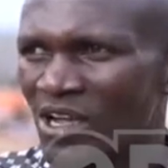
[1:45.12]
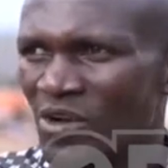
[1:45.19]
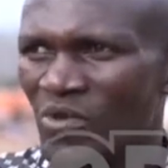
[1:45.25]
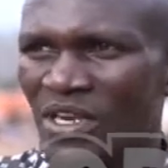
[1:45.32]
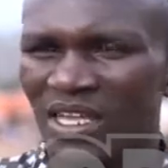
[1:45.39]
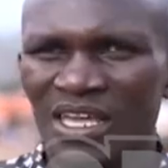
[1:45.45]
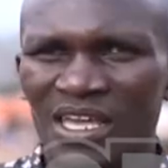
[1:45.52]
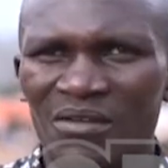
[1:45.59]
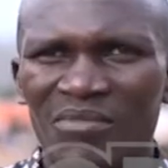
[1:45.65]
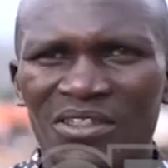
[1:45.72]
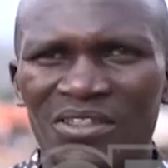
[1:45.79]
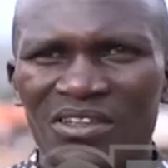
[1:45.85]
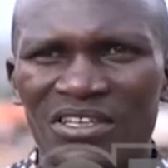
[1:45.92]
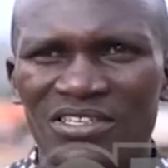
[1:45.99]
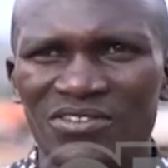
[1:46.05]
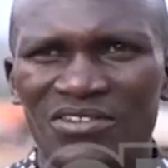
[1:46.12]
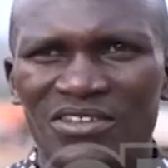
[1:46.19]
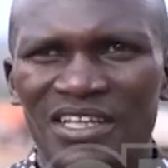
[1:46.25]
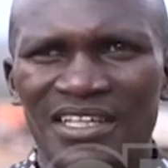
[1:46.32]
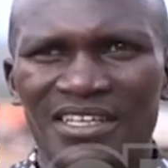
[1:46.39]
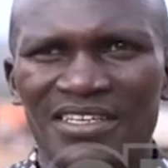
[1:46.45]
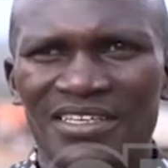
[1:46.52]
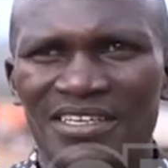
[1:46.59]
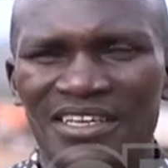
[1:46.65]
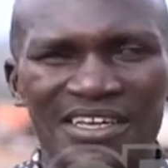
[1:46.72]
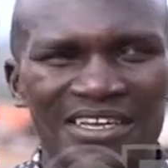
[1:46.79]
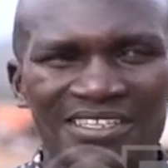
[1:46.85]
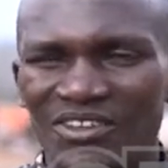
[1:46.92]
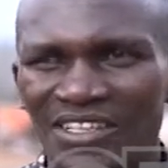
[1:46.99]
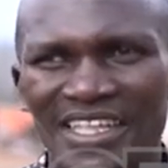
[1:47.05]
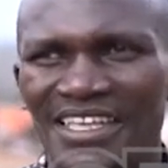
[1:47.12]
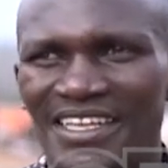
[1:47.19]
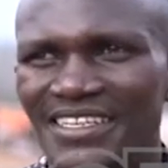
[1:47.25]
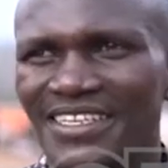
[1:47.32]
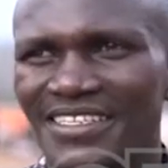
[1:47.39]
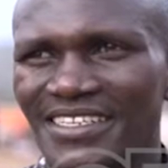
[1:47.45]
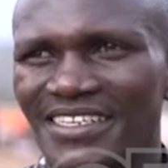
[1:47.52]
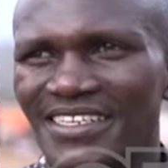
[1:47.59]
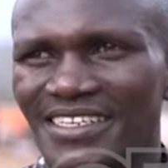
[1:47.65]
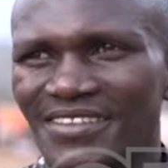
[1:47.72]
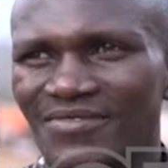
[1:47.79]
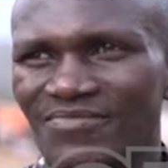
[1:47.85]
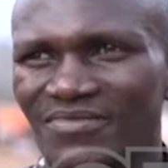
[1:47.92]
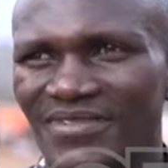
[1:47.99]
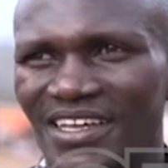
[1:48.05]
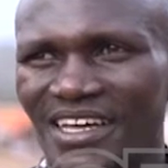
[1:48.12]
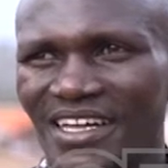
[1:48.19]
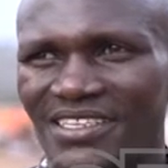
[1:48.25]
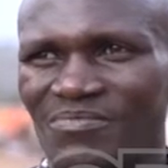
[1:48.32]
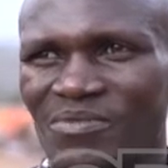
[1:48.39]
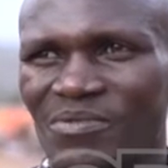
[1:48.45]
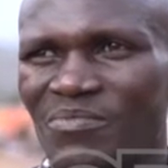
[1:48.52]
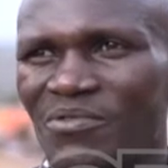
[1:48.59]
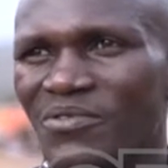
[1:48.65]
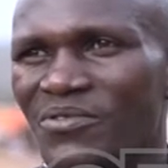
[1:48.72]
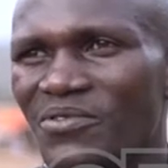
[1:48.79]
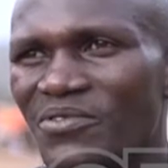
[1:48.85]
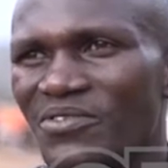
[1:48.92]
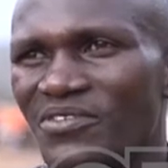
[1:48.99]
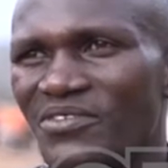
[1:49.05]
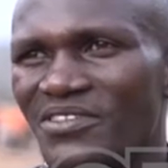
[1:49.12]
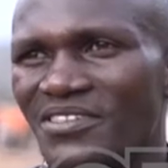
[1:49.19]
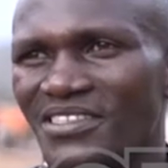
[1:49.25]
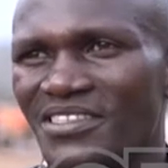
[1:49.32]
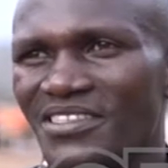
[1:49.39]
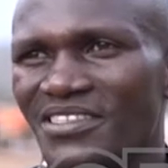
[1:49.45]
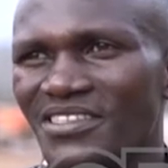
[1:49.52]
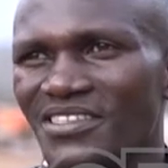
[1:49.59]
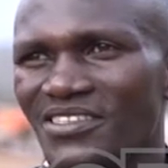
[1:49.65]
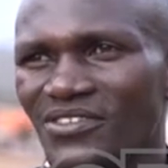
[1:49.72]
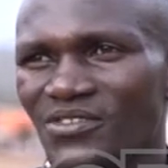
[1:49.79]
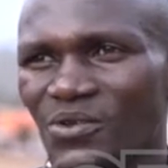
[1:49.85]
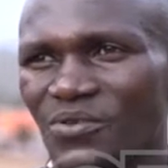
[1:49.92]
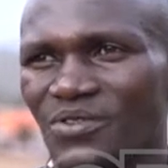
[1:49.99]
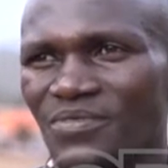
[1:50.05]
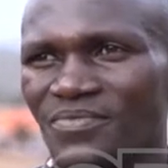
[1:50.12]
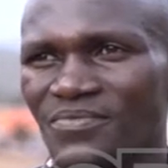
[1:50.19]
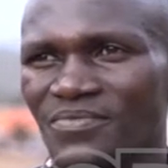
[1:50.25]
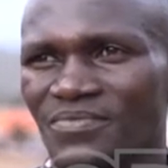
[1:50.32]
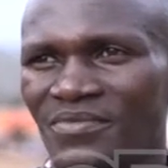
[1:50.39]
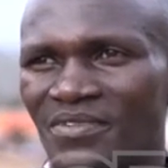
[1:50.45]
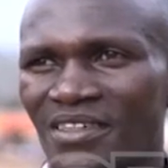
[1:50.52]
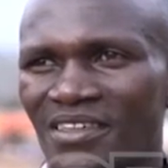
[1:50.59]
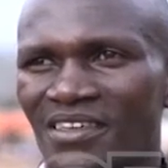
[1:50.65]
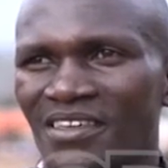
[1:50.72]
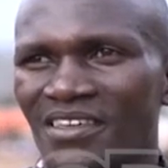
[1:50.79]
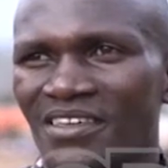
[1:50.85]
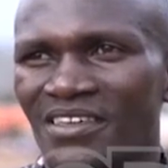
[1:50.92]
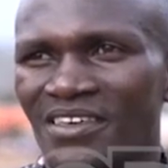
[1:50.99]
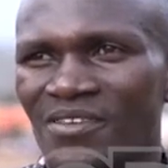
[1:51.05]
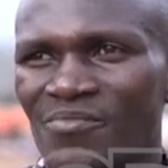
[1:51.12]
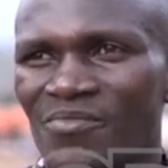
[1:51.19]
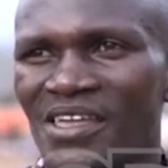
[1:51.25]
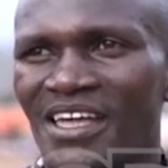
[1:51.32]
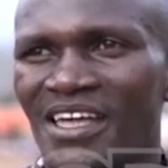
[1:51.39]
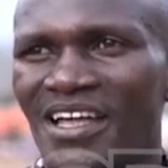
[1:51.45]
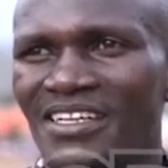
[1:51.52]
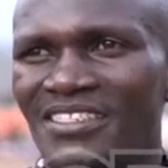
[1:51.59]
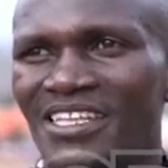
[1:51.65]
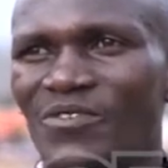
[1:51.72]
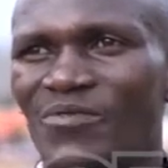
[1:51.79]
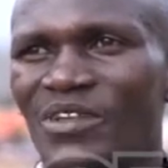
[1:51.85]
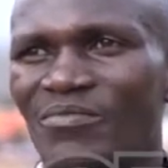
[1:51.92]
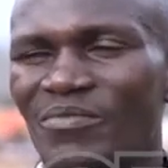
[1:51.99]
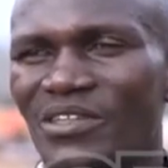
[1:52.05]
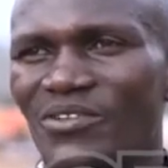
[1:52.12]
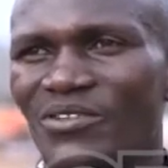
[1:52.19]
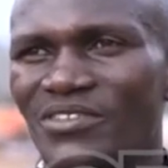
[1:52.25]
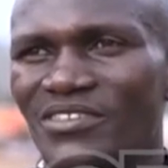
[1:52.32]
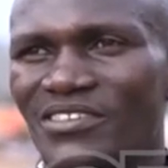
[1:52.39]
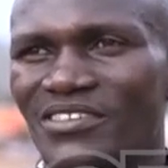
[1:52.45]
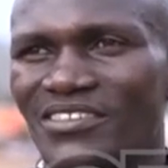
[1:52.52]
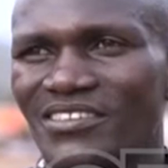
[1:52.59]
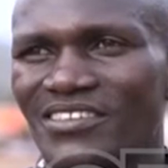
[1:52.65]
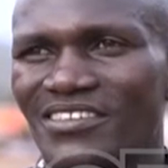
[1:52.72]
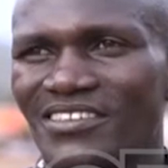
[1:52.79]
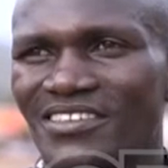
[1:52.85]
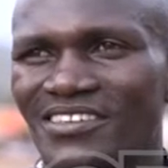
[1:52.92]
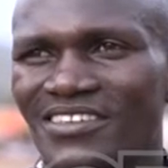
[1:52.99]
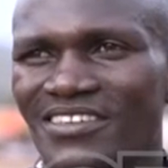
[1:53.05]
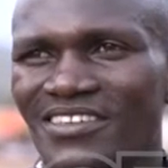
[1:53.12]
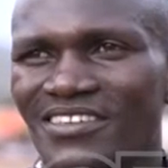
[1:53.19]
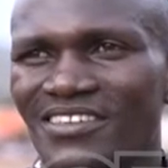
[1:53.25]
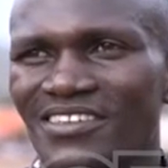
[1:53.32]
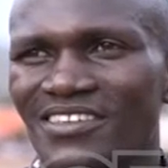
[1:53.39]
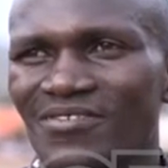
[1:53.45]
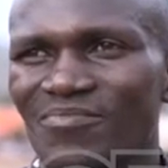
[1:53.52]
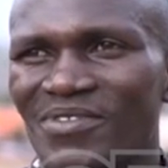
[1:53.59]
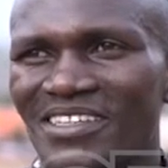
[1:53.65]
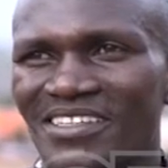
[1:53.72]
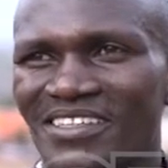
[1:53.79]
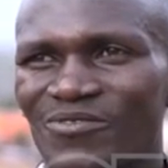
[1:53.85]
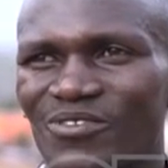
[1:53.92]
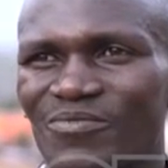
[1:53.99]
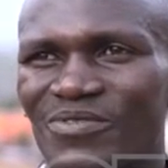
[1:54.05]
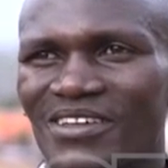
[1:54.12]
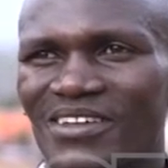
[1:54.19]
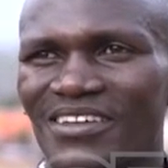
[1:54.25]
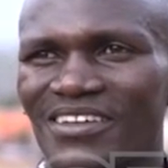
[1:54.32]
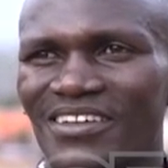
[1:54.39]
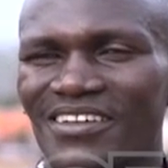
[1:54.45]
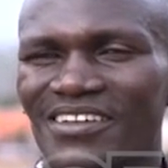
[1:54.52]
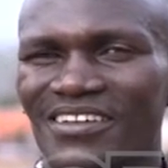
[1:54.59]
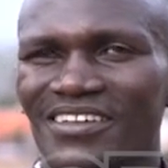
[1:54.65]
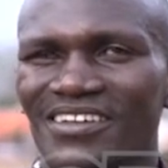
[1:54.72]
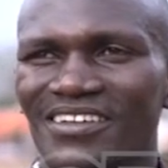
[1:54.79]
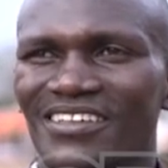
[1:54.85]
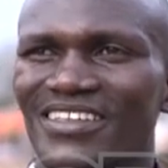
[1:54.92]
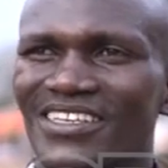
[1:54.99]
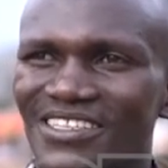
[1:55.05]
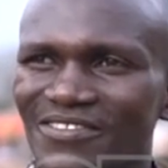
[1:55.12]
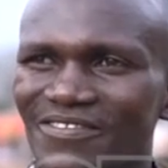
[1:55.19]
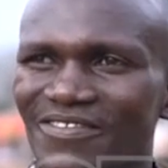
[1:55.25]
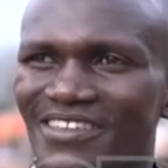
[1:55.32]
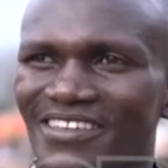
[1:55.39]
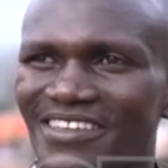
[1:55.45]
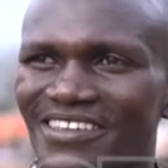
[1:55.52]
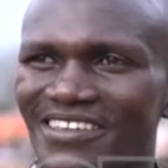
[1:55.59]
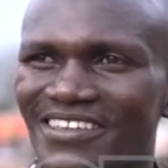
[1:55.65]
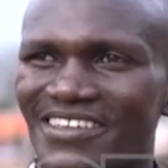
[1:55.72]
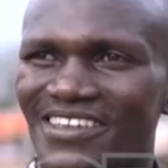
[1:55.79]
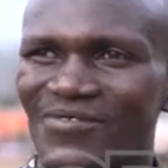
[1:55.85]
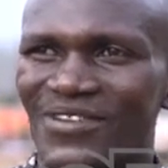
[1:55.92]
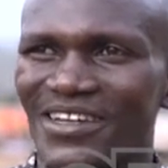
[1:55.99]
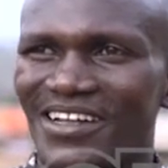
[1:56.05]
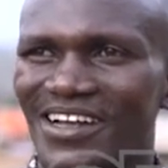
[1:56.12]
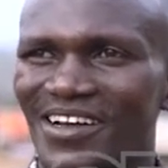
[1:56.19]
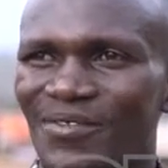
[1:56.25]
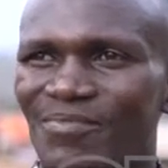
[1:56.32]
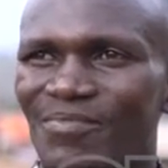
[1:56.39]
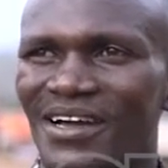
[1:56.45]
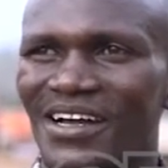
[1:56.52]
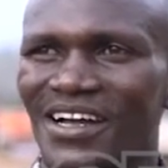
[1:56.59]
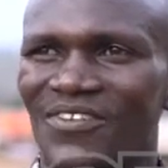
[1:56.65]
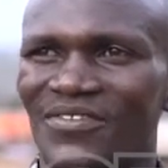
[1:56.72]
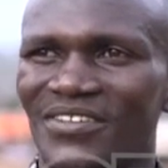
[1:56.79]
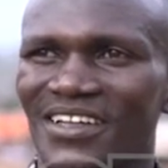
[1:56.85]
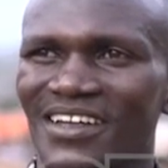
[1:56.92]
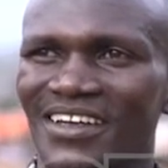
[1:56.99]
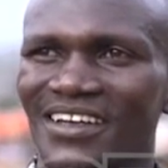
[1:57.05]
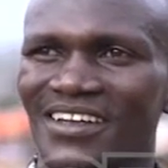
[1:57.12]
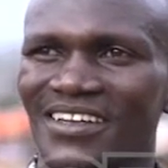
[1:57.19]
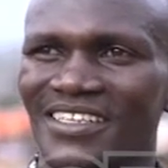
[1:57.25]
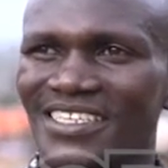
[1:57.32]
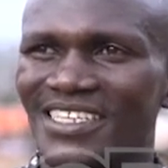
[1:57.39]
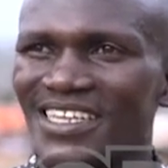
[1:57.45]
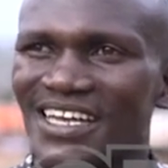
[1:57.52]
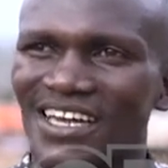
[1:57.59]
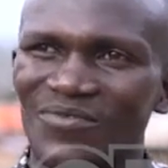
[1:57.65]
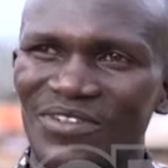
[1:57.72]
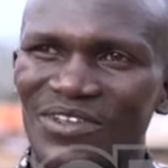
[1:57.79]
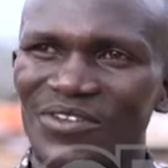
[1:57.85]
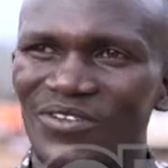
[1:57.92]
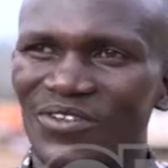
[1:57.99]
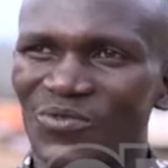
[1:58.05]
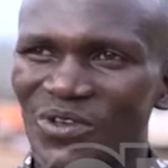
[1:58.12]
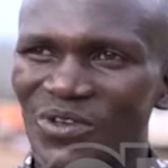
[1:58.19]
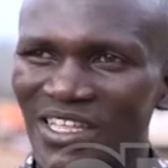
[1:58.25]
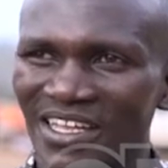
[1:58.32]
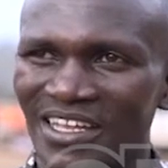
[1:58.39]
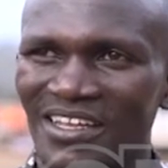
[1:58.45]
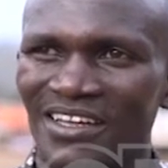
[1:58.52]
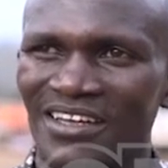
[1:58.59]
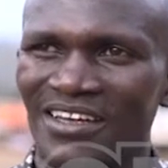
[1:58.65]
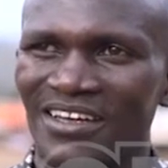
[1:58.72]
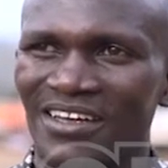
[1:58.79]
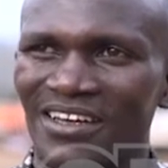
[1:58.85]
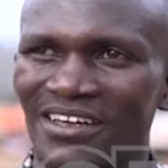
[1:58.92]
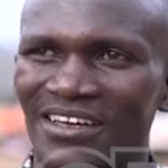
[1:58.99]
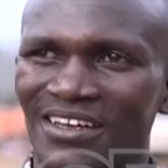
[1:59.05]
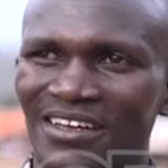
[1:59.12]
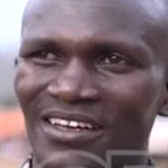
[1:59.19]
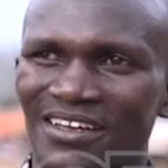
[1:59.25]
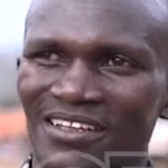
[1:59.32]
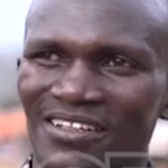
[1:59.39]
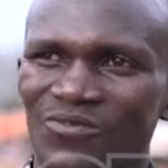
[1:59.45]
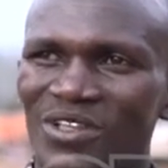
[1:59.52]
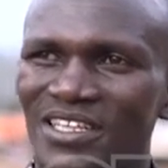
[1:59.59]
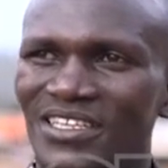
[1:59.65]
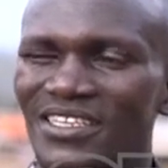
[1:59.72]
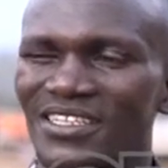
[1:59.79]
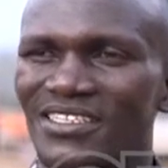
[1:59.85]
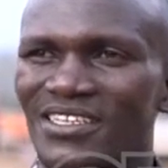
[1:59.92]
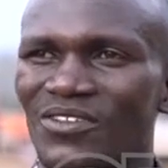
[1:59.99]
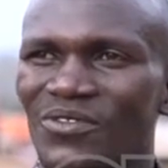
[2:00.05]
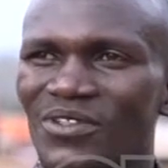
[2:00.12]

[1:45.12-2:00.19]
winning a medal is not an, it's not an easy thing, as people showed. Me, I can still win medals, but it will be in history if I come back after, after not winning uh, 2016